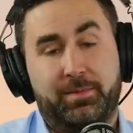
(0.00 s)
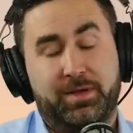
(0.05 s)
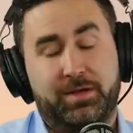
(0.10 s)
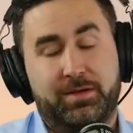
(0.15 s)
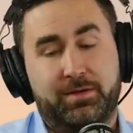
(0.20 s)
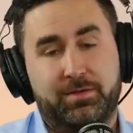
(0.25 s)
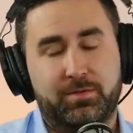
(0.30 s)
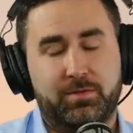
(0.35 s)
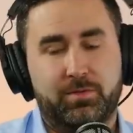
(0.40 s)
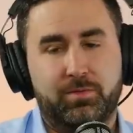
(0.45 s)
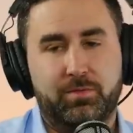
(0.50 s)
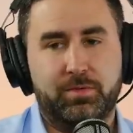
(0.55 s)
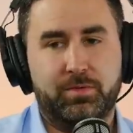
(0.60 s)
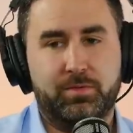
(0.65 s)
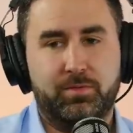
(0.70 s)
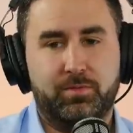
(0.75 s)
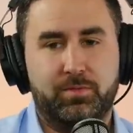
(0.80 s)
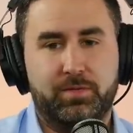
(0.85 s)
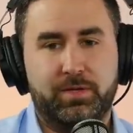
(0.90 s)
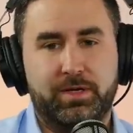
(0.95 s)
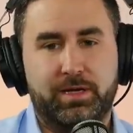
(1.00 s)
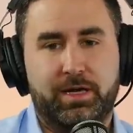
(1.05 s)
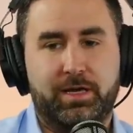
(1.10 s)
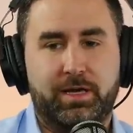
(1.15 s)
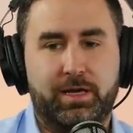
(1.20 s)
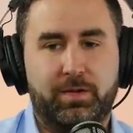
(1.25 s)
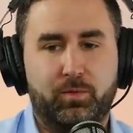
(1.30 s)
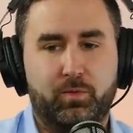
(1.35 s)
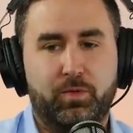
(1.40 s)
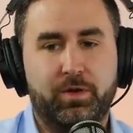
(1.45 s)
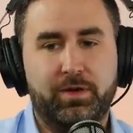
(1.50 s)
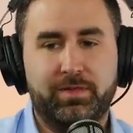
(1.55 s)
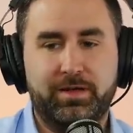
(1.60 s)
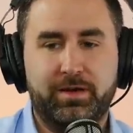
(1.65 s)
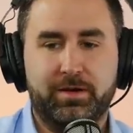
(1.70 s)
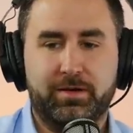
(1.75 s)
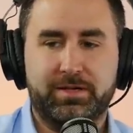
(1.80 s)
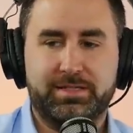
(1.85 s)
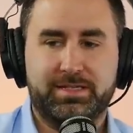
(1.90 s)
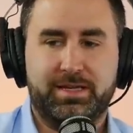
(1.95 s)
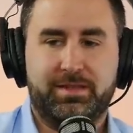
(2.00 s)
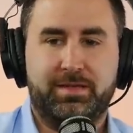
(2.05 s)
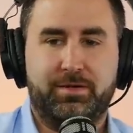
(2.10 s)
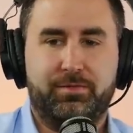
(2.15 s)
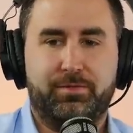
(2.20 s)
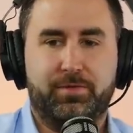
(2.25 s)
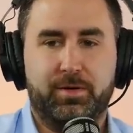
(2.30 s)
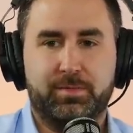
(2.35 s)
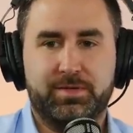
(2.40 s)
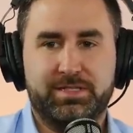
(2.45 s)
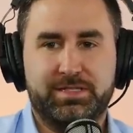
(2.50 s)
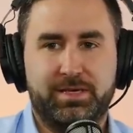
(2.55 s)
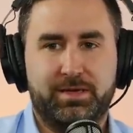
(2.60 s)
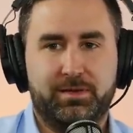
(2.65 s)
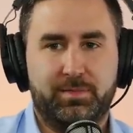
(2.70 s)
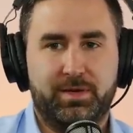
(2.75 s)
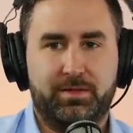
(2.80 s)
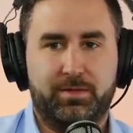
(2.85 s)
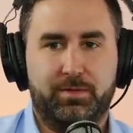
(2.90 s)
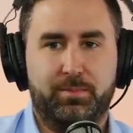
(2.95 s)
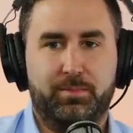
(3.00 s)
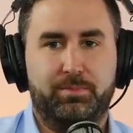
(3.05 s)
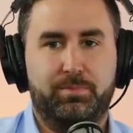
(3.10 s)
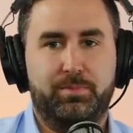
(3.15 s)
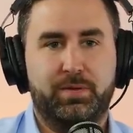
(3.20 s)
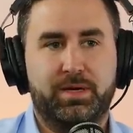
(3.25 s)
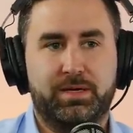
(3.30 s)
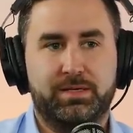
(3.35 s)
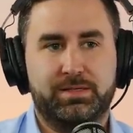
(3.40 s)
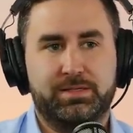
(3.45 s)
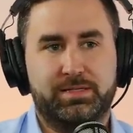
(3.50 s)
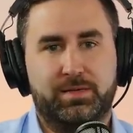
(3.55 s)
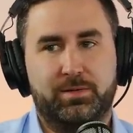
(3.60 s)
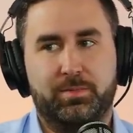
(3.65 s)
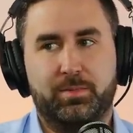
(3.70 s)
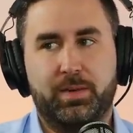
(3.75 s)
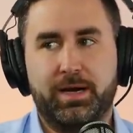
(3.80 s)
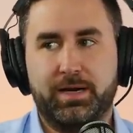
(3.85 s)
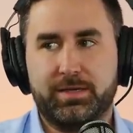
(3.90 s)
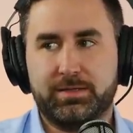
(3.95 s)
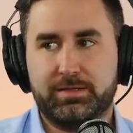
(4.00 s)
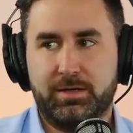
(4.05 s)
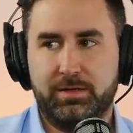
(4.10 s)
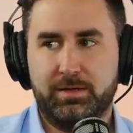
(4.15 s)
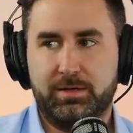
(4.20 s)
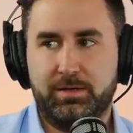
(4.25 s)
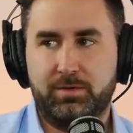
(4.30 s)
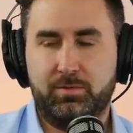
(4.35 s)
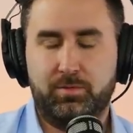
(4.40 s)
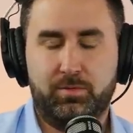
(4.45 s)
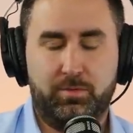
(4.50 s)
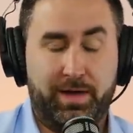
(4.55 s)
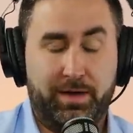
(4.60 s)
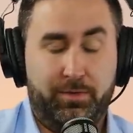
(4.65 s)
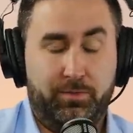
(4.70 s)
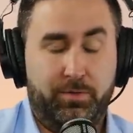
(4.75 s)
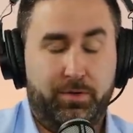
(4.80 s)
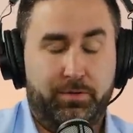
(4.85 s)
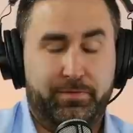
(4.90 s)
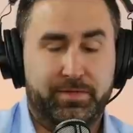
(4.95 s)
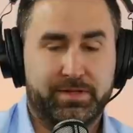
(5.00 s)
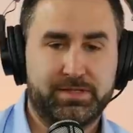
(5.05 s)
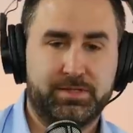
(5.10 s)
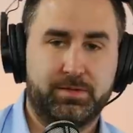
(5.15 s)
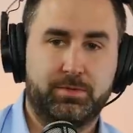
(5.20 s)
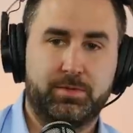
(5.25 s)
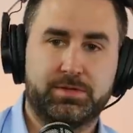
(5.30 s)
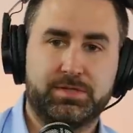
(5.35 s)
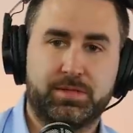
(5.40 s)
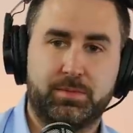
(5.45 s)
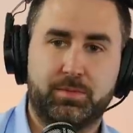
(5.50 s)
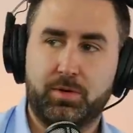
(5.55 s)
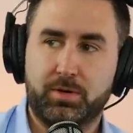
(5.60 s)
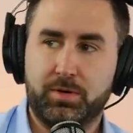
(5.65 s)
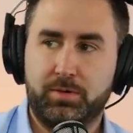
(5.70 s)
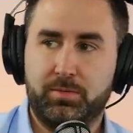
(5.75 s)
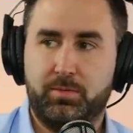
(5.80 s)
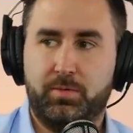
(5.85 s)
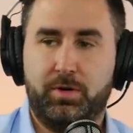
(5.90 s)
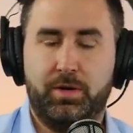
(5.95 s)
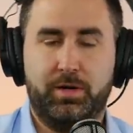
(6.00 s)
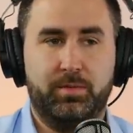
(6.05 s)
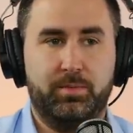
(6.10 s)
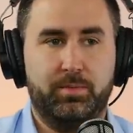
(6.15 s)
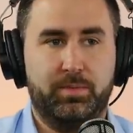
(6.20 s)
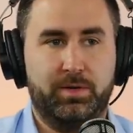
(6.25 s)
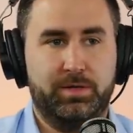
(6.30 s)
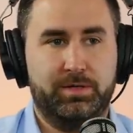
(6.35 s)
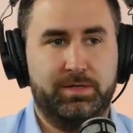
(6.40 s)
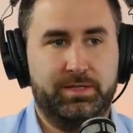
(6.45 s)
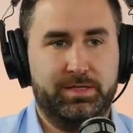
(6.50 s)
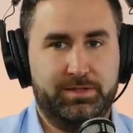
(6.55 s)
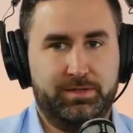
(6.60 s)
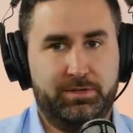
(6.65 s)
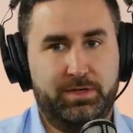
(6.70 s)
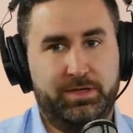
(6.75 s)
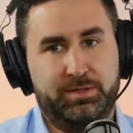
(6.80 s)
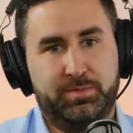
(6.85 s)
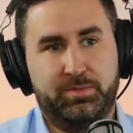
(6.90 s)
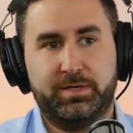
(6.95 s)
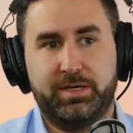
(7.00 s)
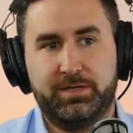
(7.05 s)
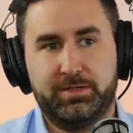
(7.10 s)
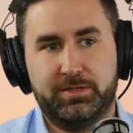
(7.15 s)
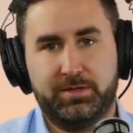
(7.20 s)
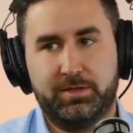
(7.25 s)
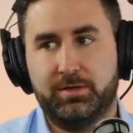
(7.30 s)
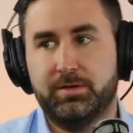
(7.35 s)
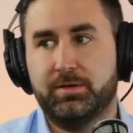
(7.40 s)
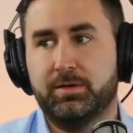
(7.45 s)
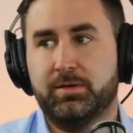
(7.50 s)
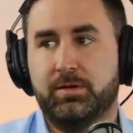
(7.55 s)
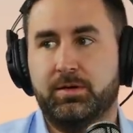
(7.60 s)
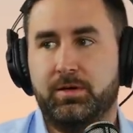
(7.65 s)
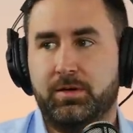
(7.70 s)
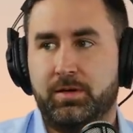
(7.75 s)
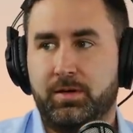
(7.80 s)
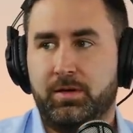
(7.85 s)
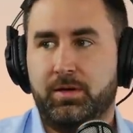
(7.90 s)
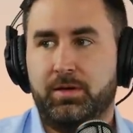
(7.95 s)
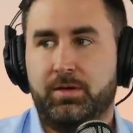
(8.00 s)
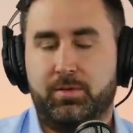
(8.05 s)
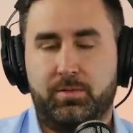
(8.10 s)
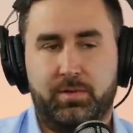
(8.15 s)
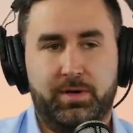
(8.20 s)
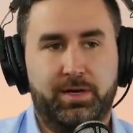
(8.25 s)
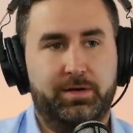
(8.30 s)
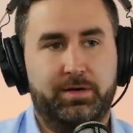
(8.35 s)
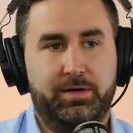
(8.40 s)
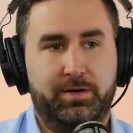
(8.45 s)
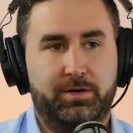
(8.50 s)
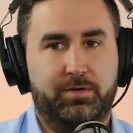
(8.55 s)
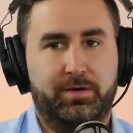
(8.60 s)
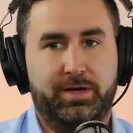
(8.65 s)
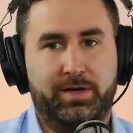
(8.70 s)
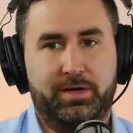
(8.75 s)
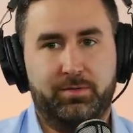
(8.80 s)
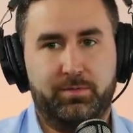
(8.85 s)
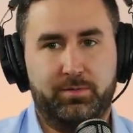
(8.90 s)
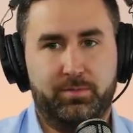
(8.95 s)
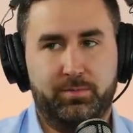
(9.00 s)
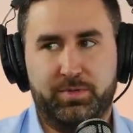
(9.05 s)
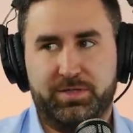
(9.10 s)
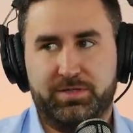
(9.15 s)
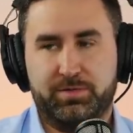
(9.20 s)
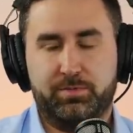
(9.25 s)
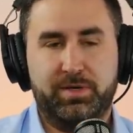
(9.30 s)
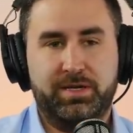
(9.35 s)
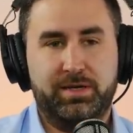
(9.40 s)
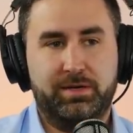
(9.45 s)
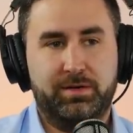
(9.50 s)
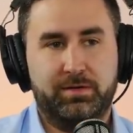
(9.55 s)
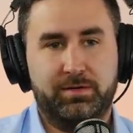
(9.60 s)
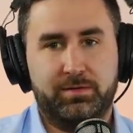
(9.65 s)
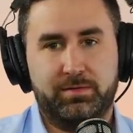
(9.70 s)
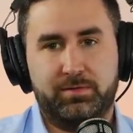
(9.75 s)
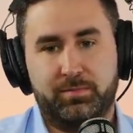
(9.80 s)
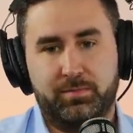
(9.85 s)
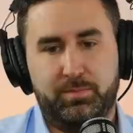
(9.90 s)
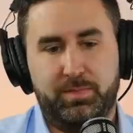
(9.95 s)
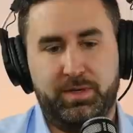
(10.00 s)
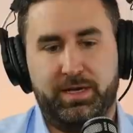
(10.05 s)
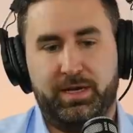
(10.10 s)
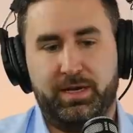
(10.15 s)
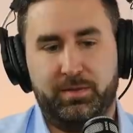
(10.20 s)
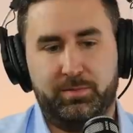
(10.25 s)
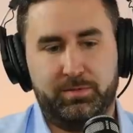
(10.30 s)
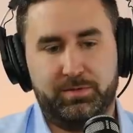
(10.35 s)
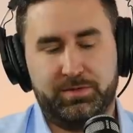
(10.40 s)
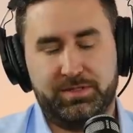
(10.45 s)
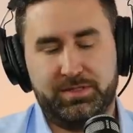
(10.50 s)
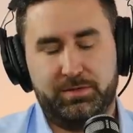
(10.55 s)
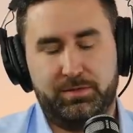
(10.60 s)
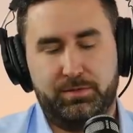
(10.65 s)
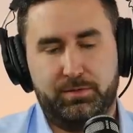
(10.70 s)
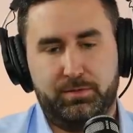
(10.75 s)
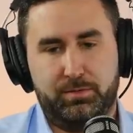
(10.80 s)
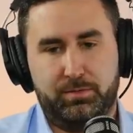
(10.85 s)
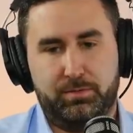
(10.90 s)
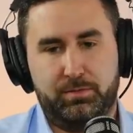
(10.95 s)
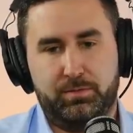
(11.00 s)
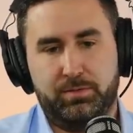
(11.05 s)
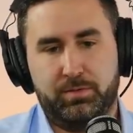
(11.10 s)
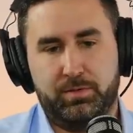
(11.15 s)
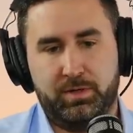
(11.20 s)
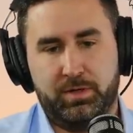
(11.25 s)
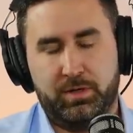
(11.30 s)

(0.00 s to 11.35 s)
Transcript: I mean, eh, eh, one of the areas I think pharmacy can make the biggest impact on. I don't know if it's the most important one, but it's transportation, right? Mm -hmm. You know, like between being able to